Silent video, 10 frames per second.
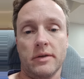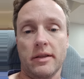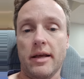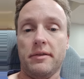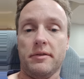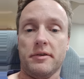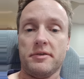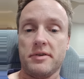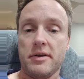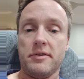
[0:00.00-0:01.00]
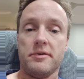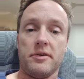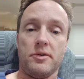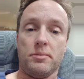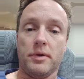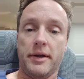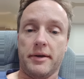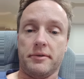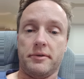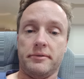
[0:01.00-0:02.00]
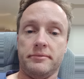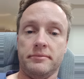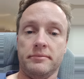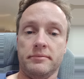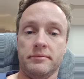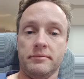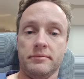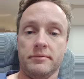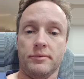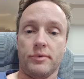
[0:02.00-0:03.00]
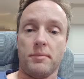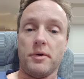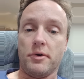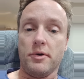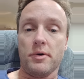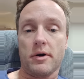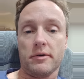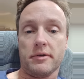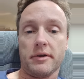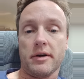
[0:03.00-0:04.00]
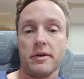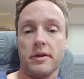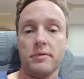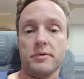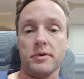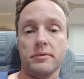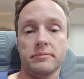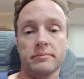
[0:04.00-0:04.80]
Let the seeds that you plant from your new heart that God gives you.